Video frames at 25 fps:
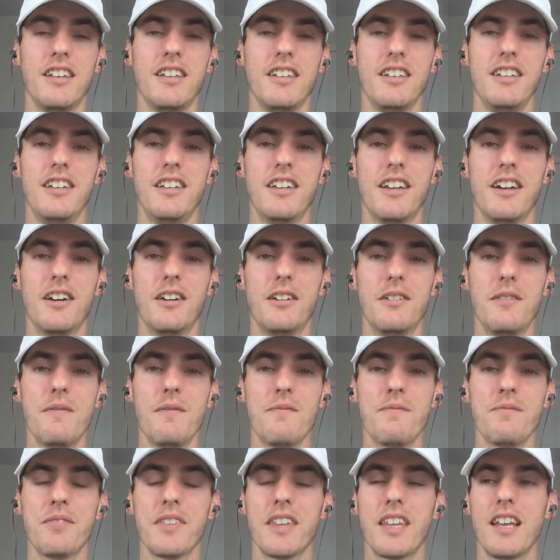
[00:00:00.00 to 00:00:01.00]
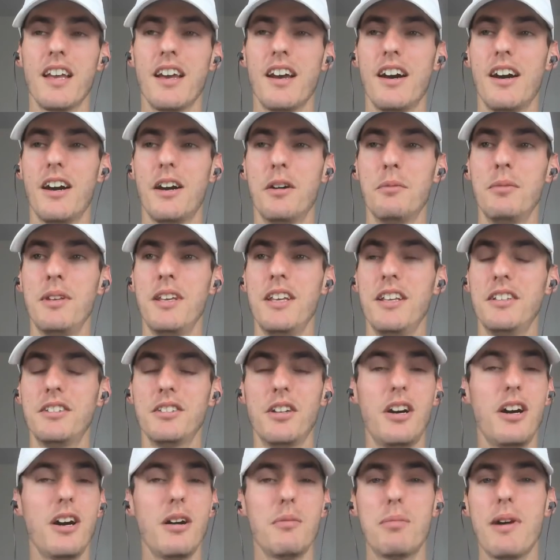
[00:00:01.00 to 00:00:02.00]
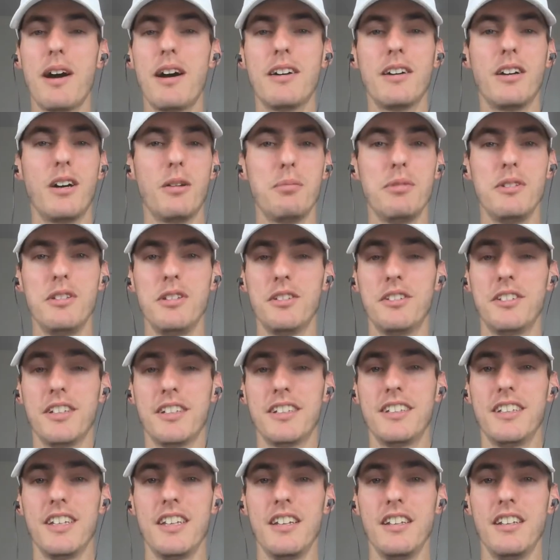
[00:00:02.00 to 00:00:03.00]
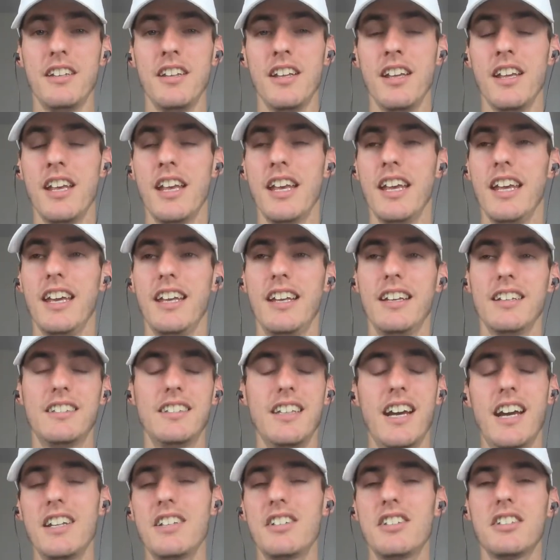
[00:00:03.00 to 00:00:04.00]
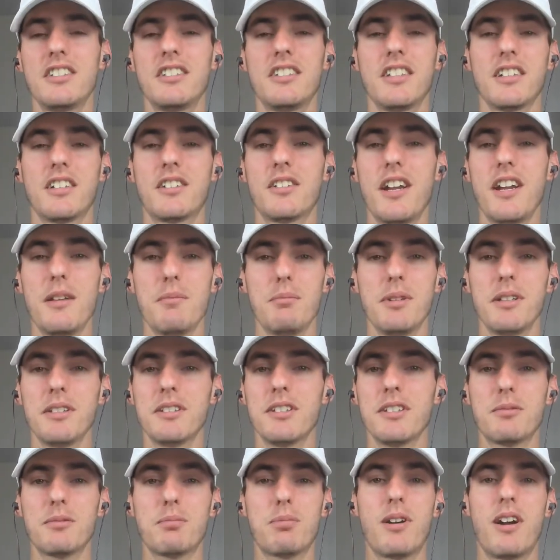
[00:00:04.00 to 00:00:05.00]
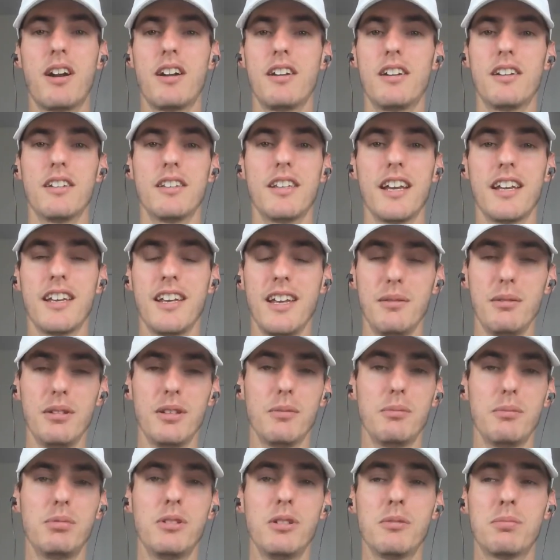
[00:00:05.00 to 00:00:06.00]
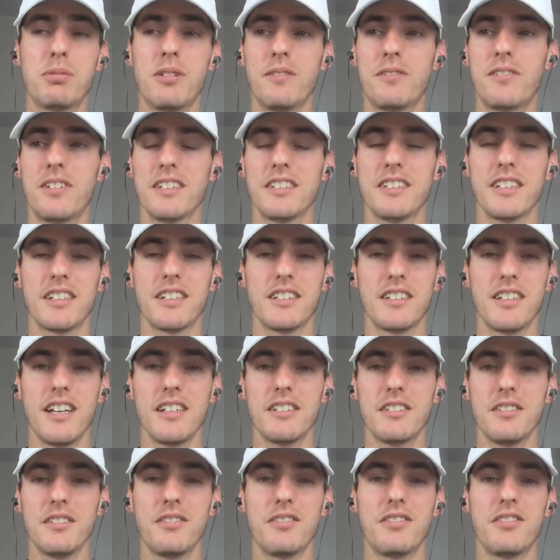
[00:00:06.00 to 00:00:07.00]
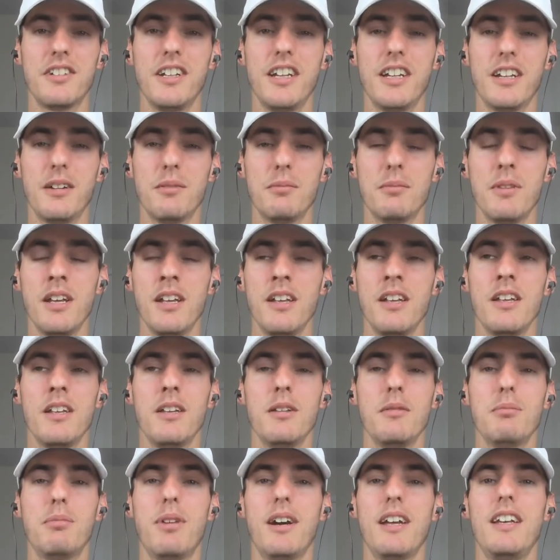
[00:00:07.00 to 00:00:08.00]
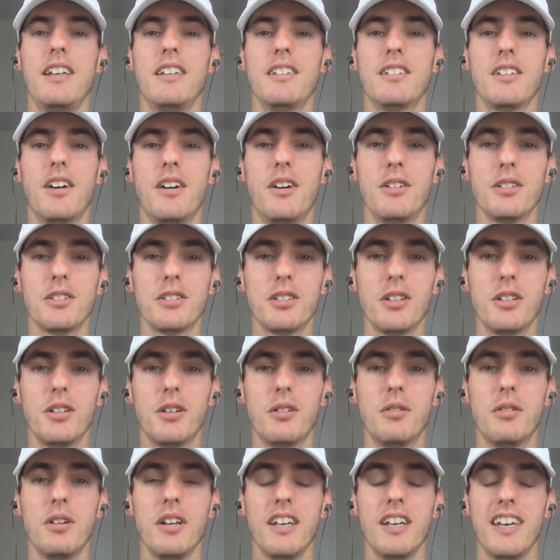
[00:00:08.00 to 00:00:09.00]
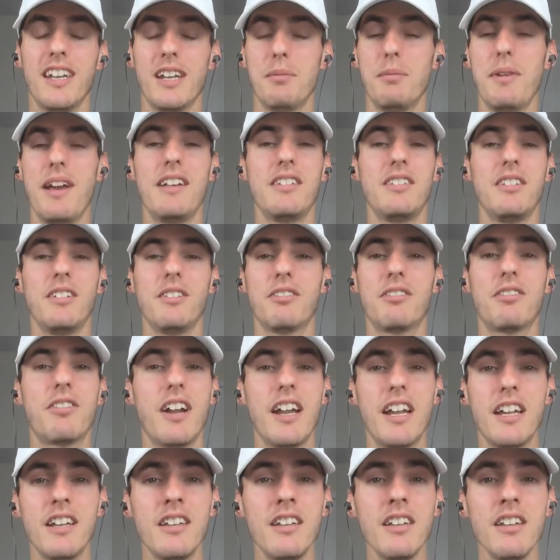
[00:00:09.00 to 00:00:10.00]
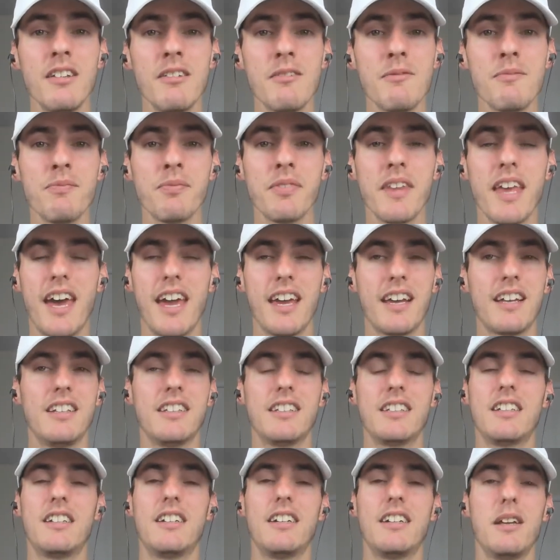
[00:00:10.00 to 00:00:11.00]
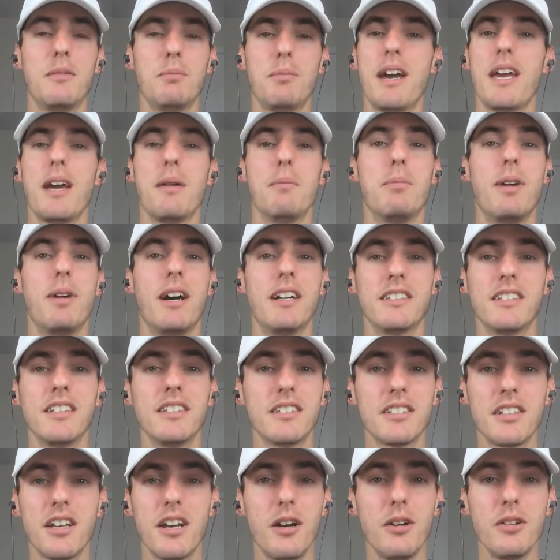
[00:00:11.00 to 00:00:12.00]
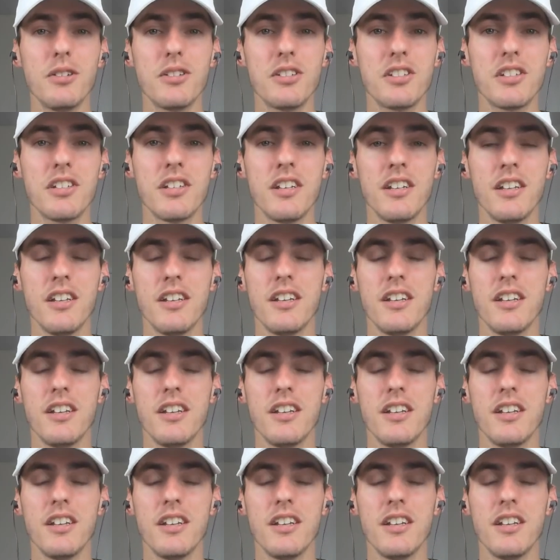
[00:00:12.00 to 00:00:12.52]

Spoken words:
He's all about helping you succeed. And he's not just a great business partner that gave me the blueprint for success and freedom, but he's also an amazing friend. I consider him my abundance coach.